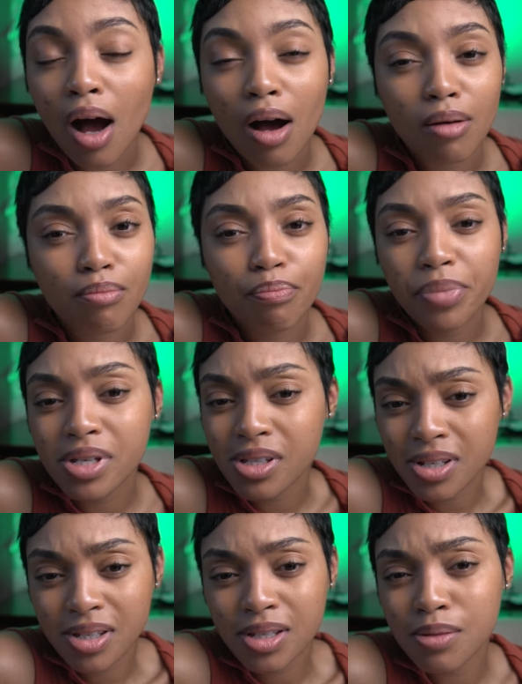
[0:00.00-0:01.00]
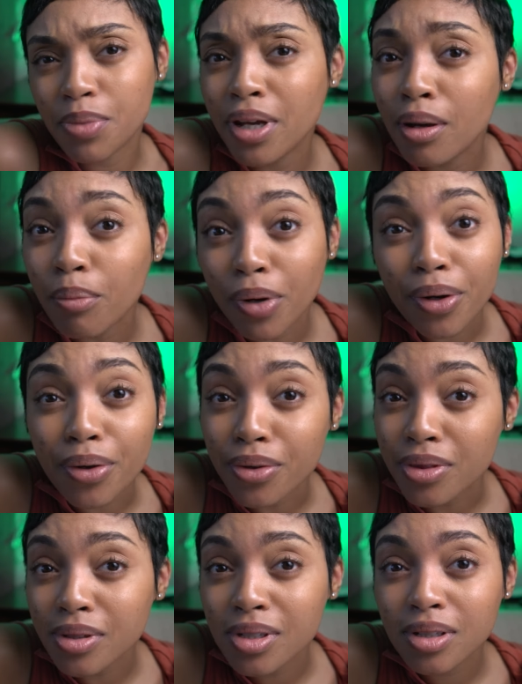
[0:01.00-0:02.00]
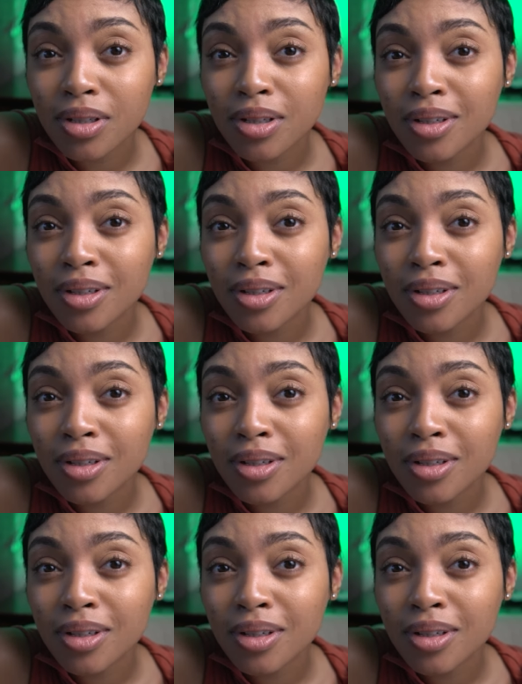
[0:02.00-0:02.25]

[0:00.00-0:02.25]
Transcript: um, businesses being birthed,